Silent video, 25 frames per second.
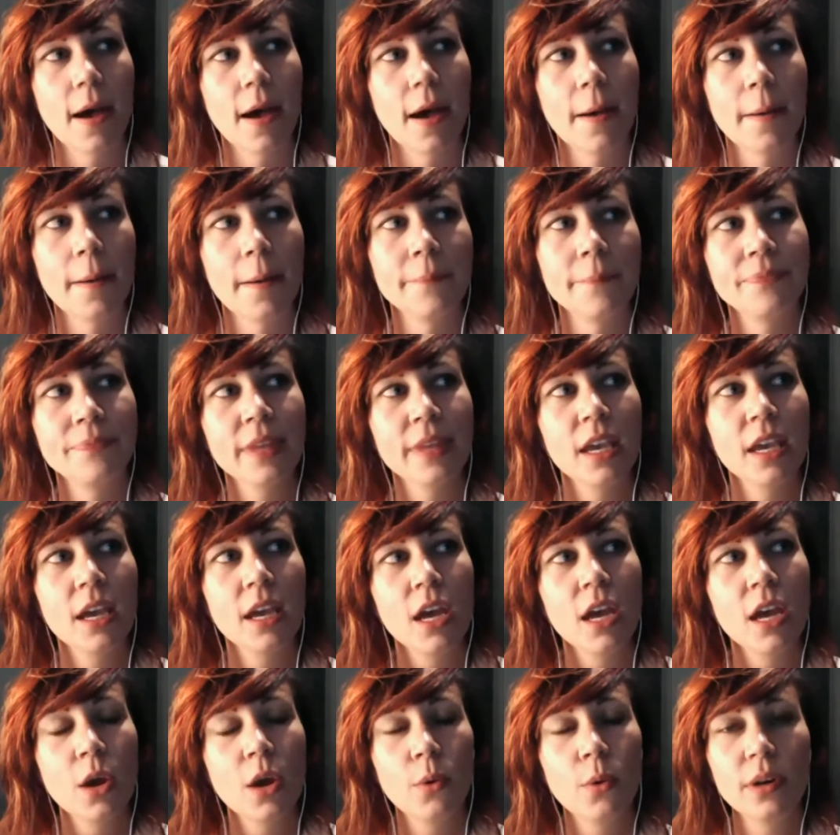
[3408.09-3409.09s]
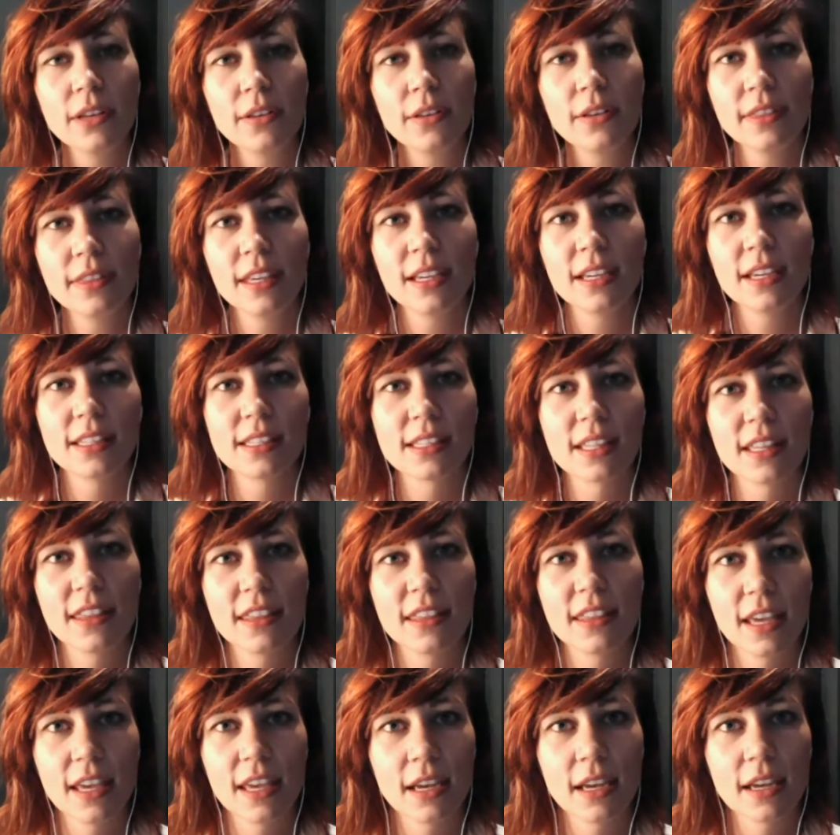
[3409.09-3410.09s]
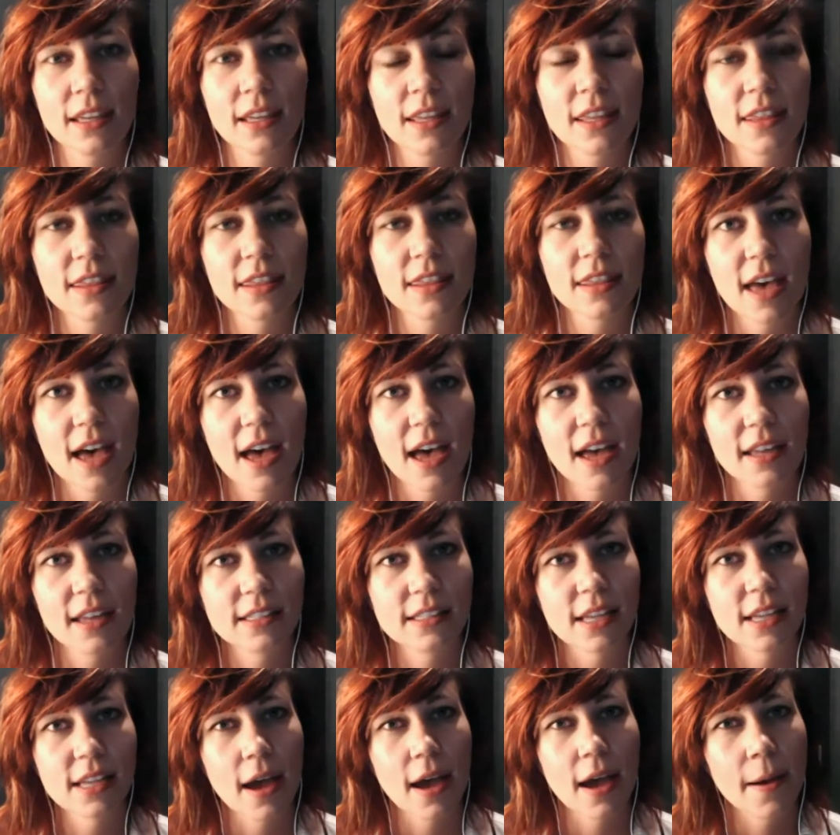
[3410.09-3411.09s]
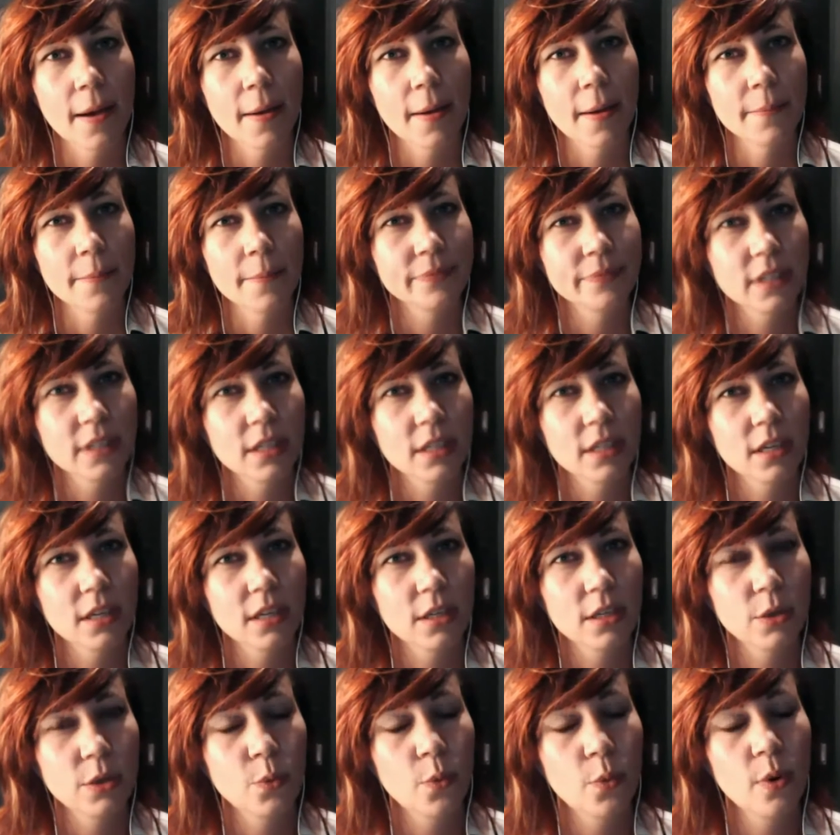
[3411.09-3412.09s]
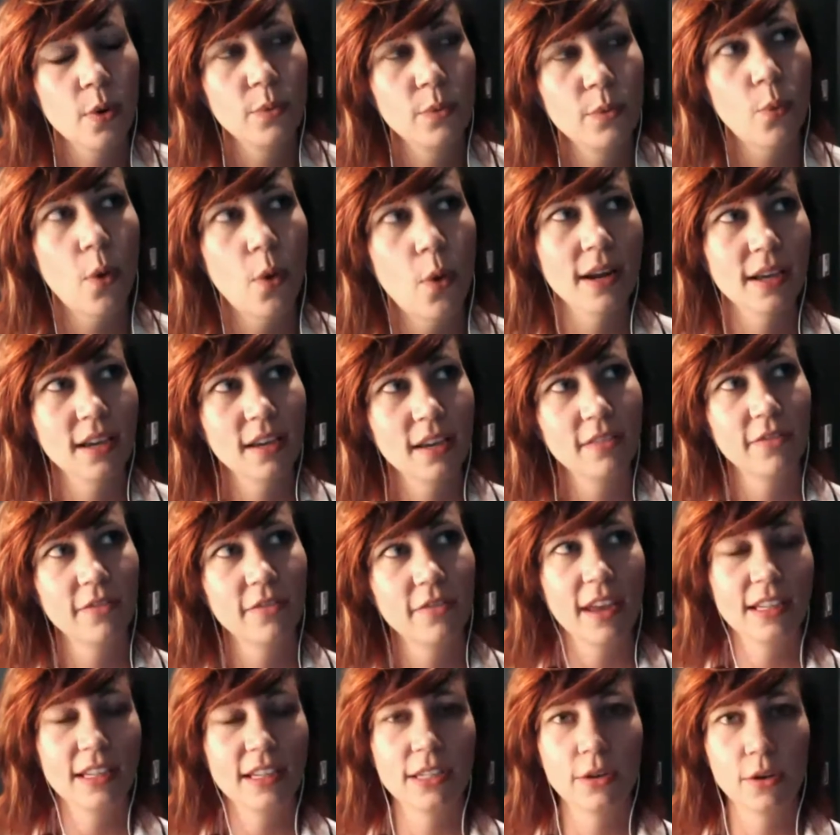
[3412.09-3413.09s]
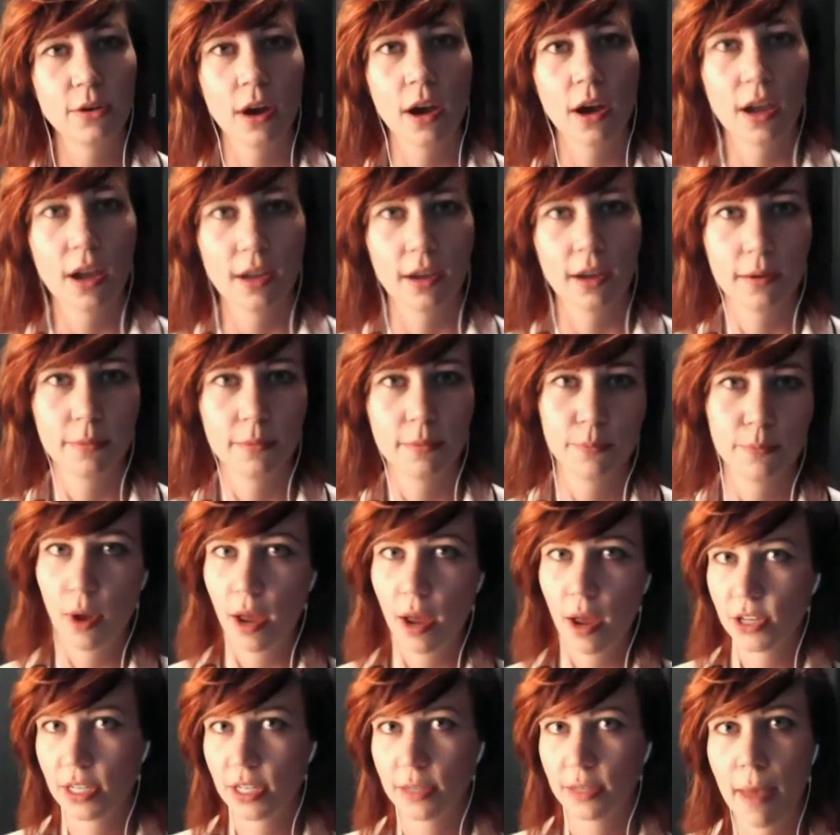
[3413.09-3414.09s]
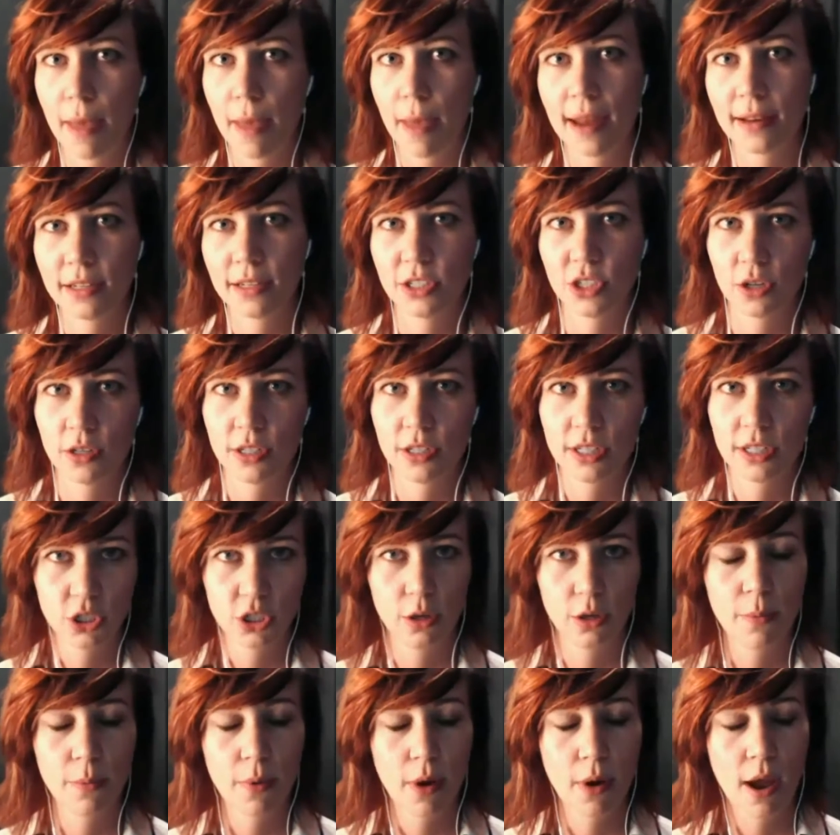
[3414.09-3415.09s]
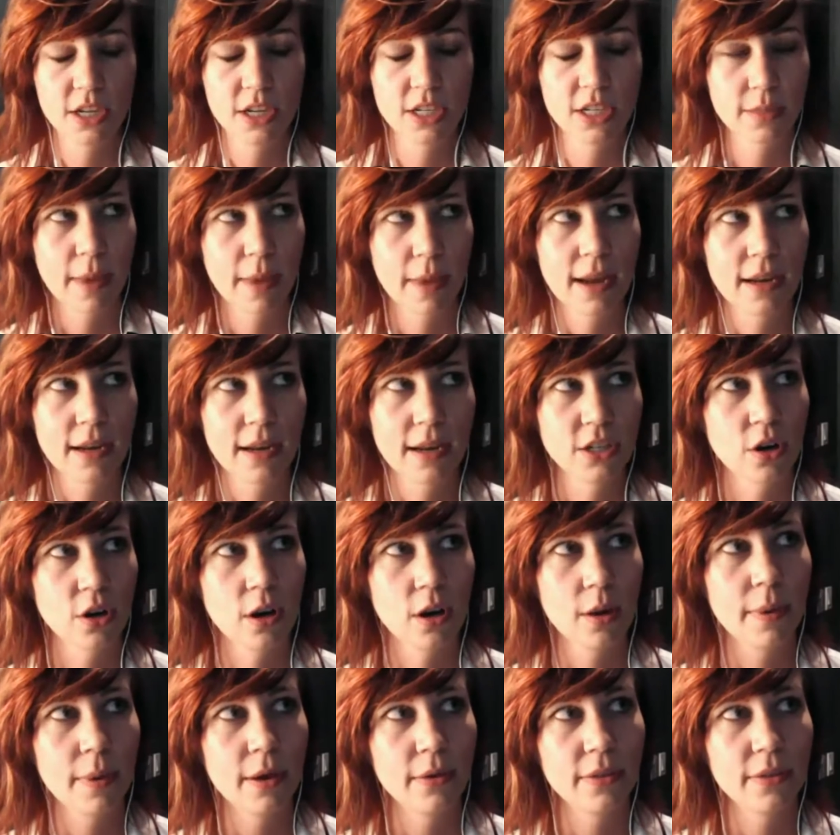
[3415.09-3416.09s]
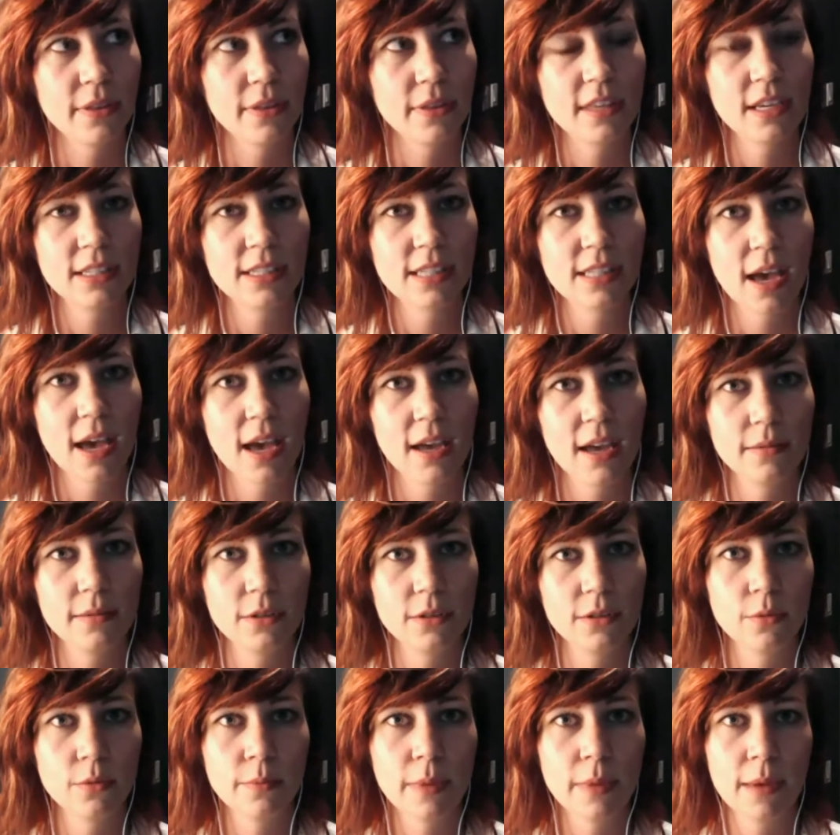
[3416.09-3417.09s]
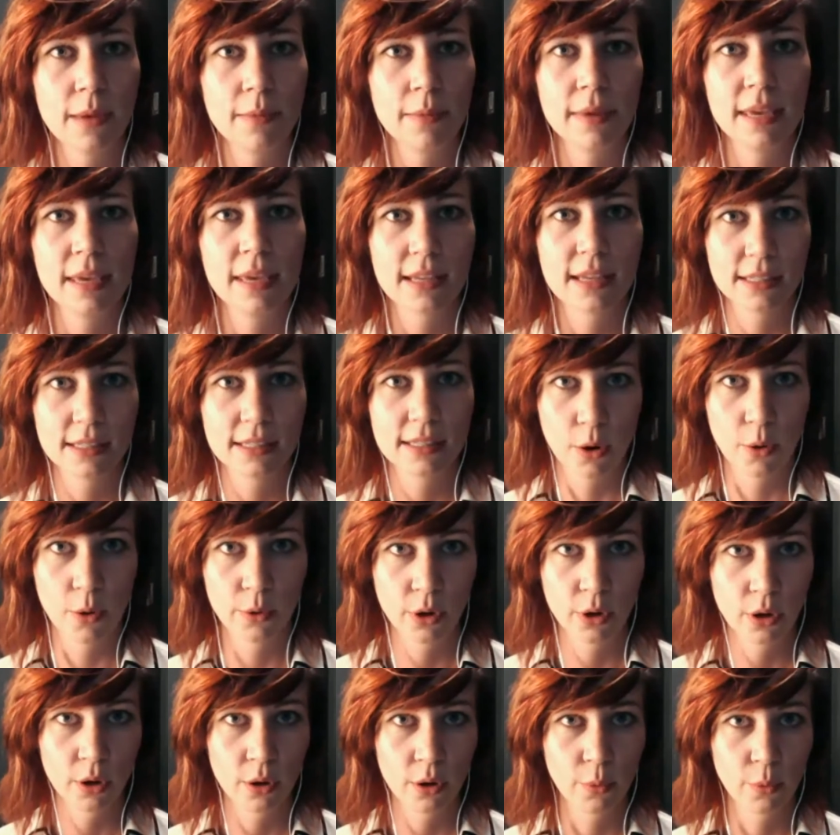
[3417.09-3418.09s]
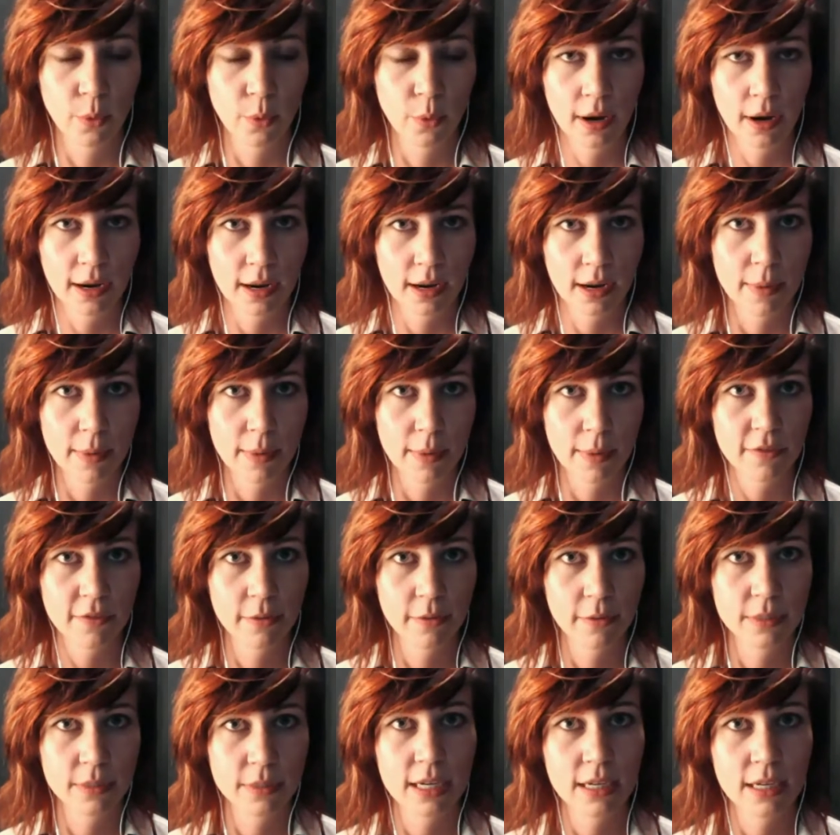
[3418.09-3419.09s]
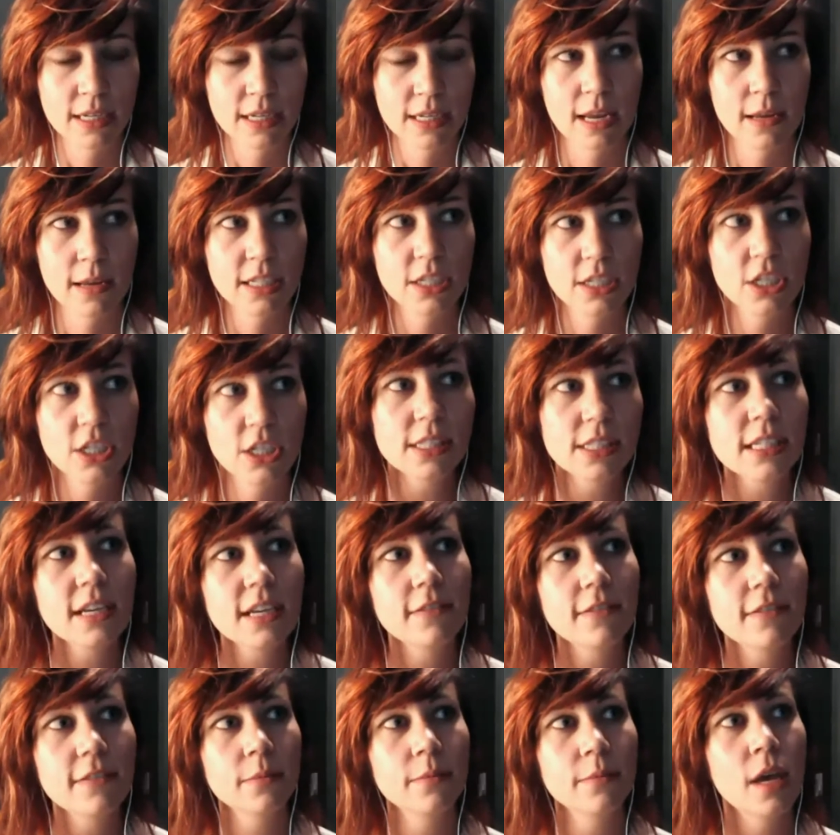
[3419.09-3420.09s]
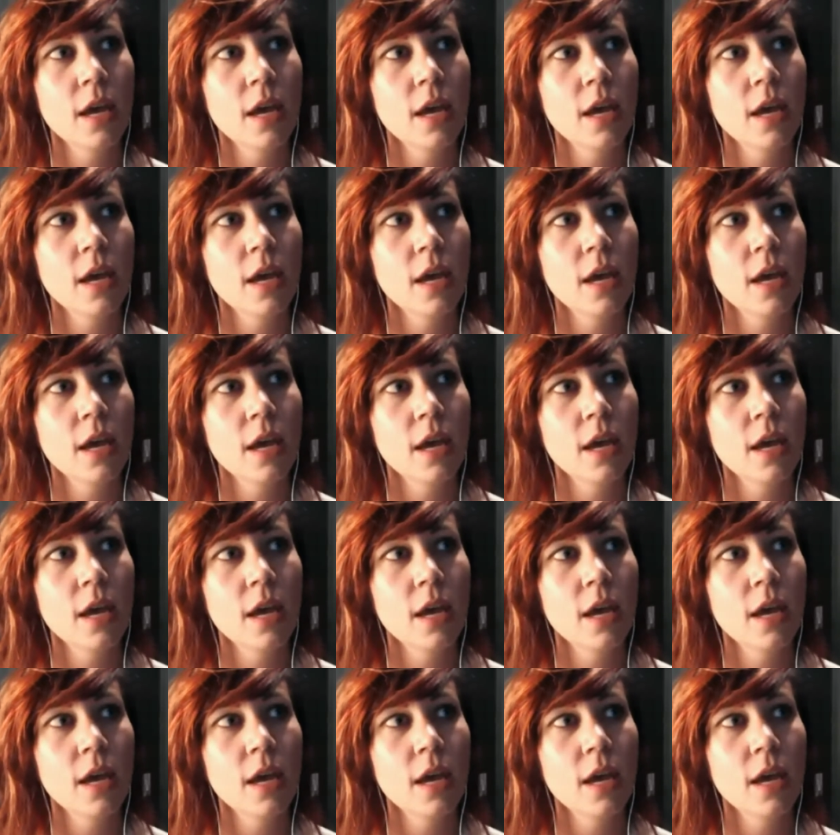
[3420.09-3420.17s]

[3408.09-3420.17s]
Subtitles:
What do you think is a thing that you would want to convey to a project manager, digital project manager, about the things that you maybe as an owner are worrying about from day to day, to give them,